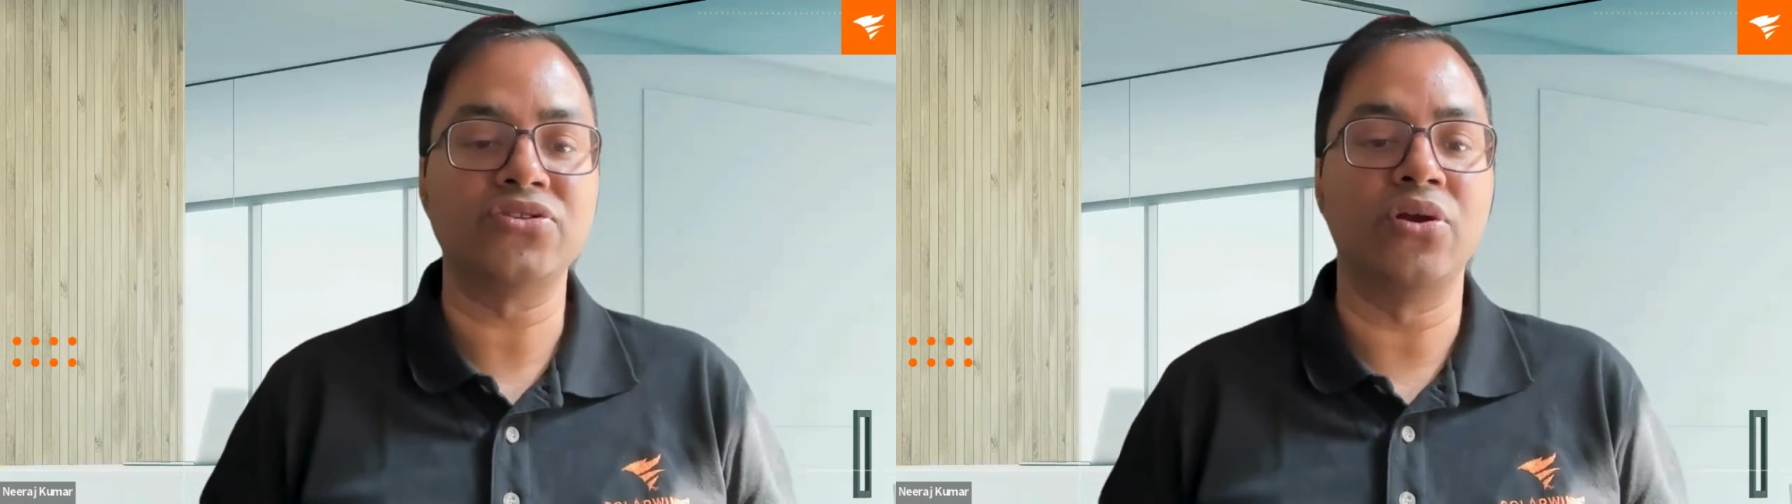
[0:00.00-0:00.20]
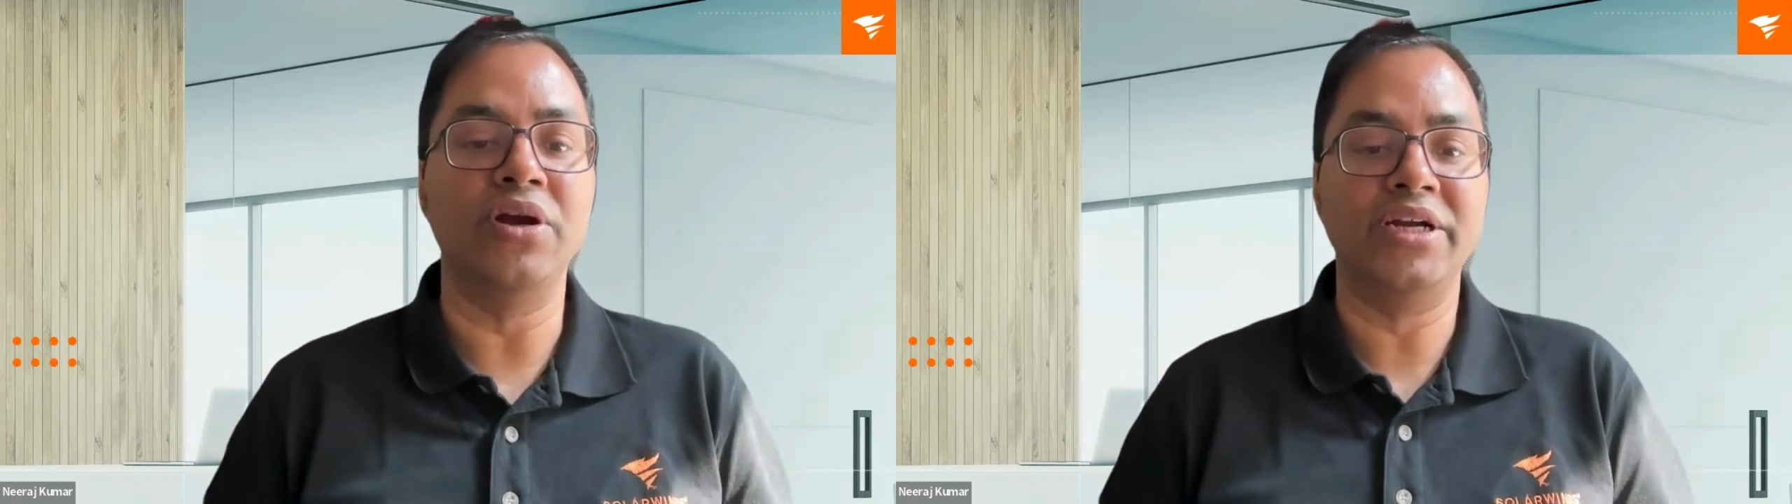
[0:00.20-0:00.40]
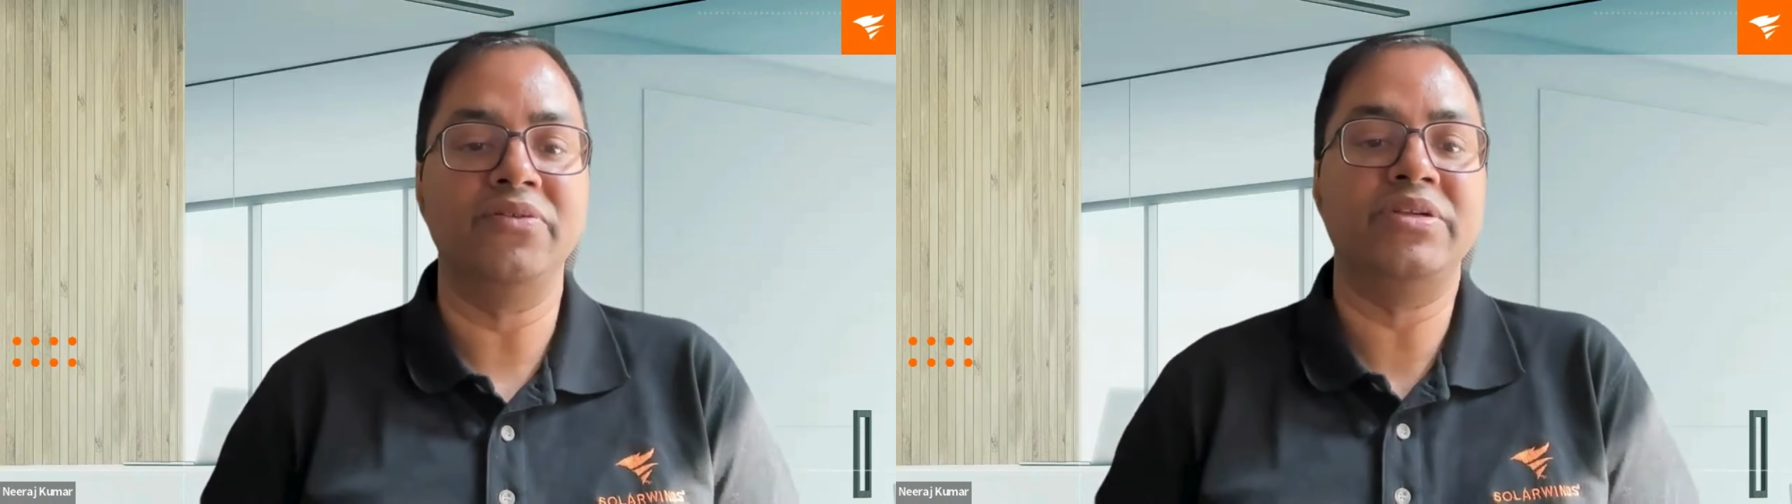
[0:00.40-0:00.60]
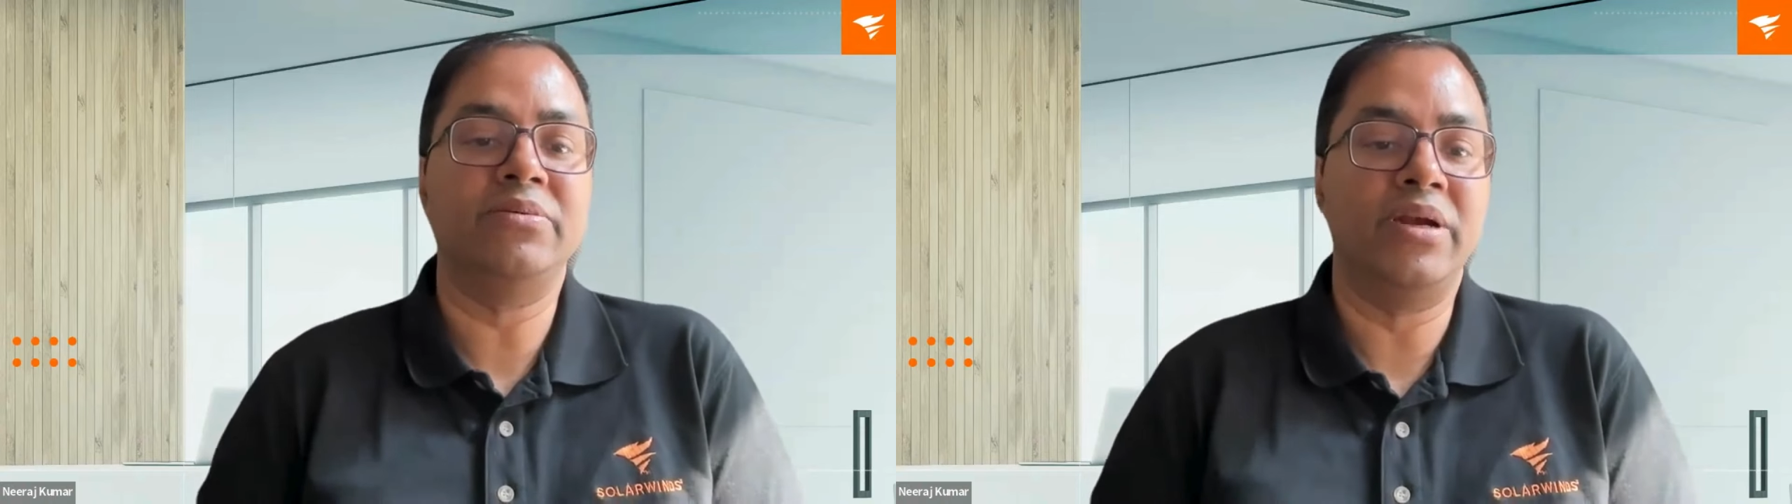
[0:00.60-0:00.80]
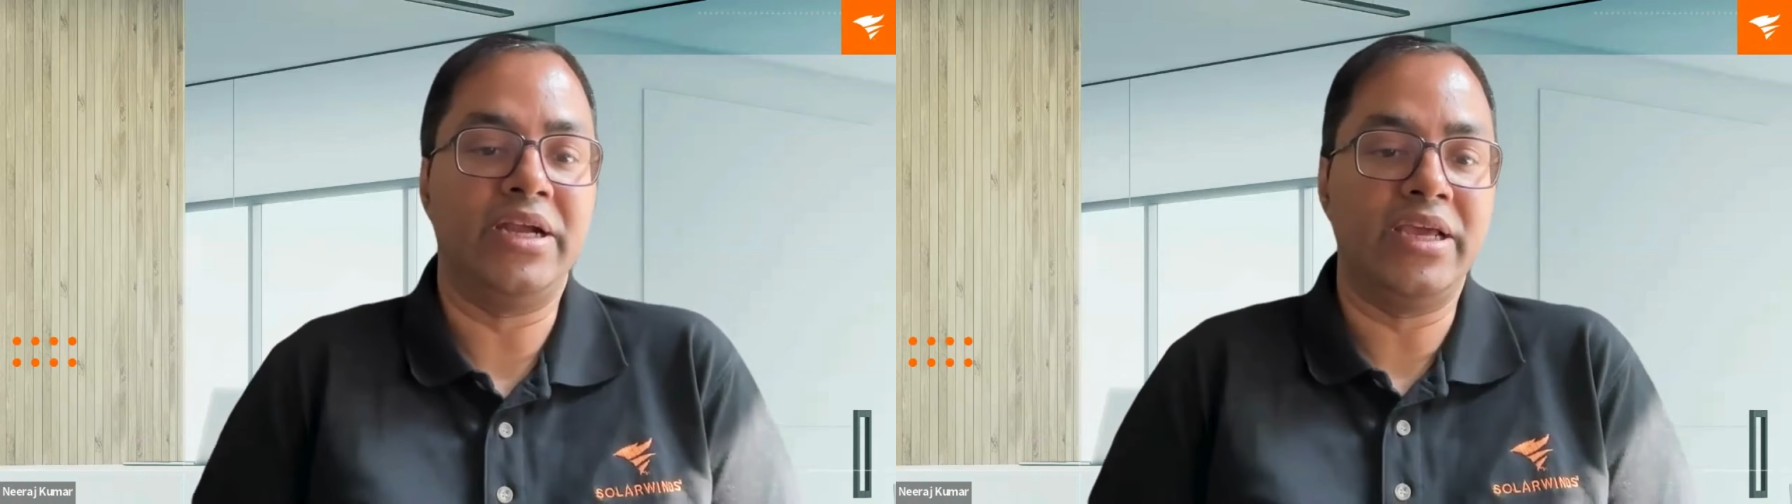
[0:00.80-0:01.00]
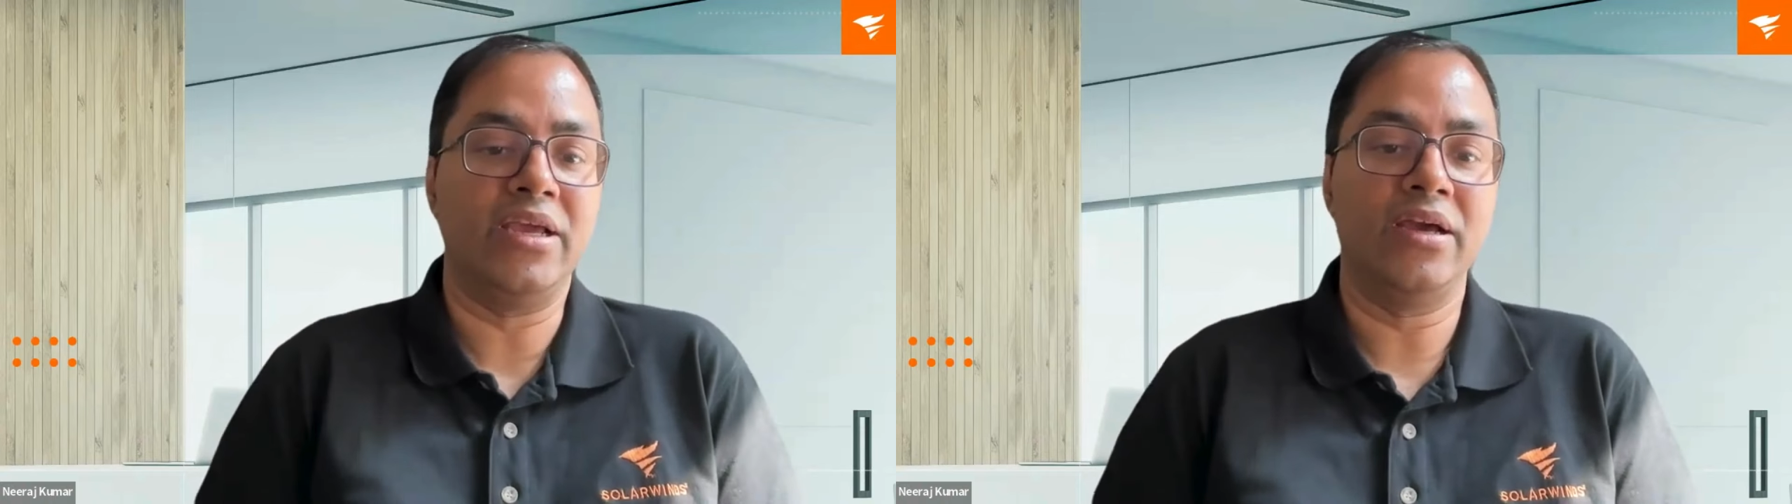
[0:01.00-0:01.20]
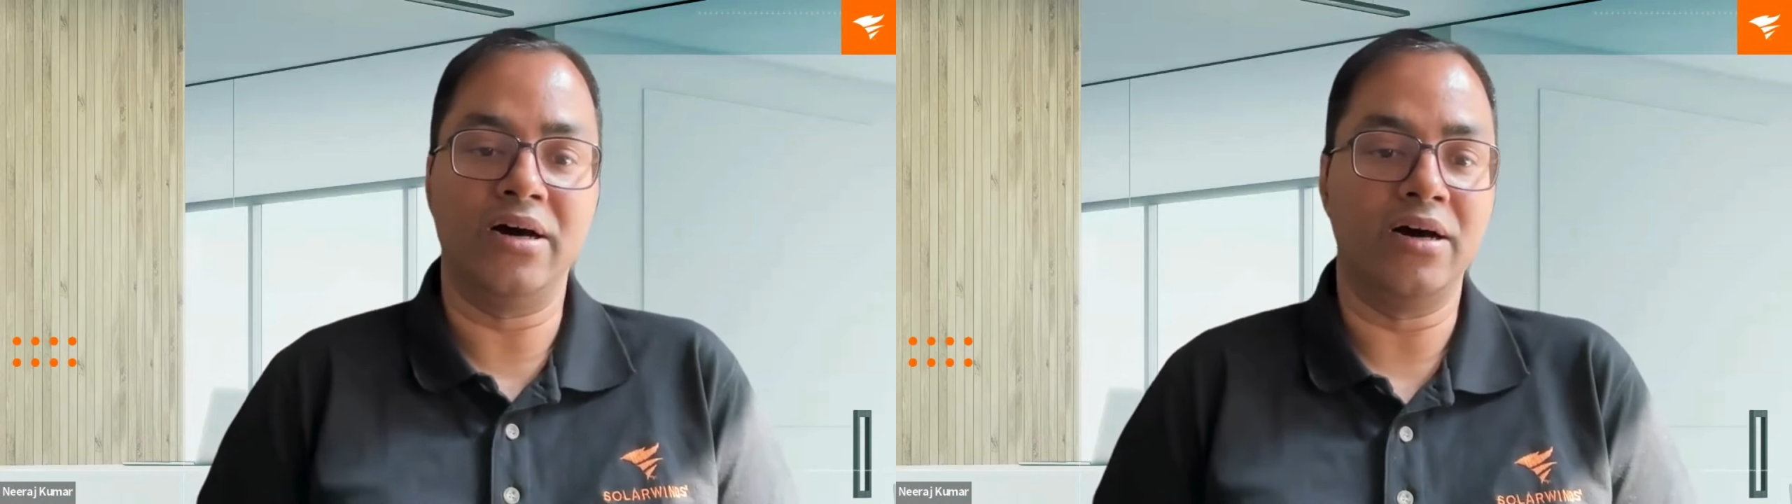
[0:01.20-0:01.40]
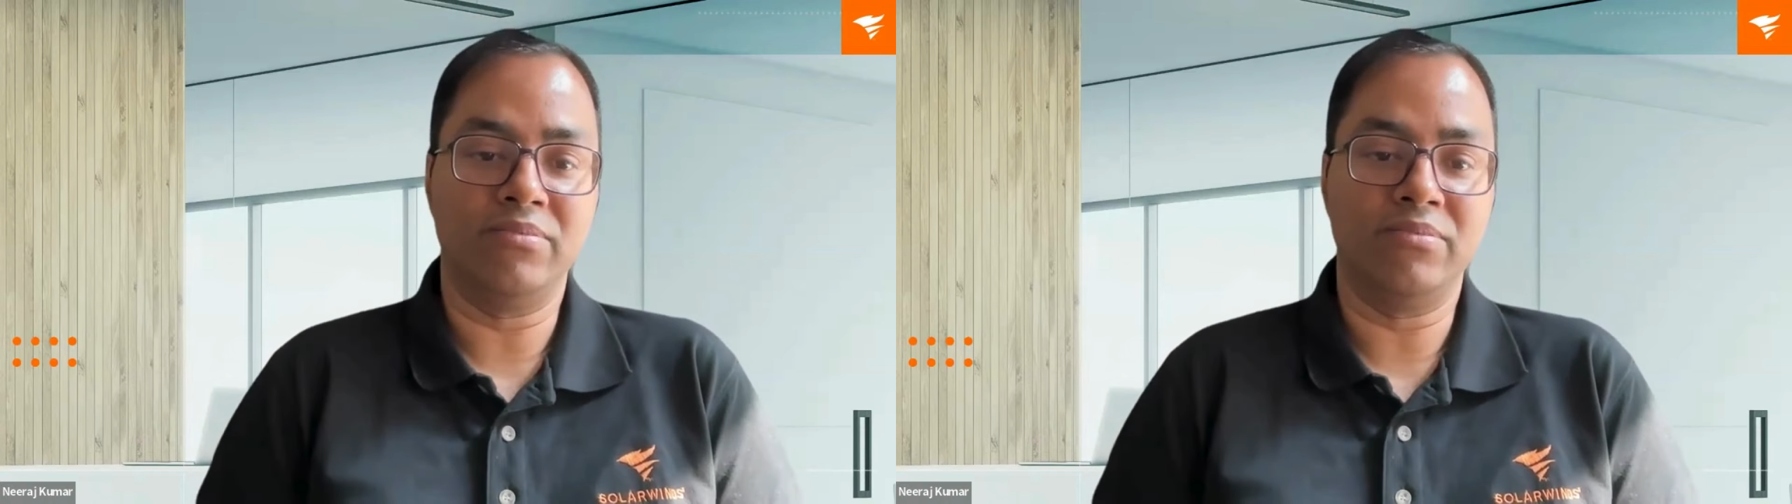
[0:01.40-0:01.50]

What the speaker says: consolidated visibility,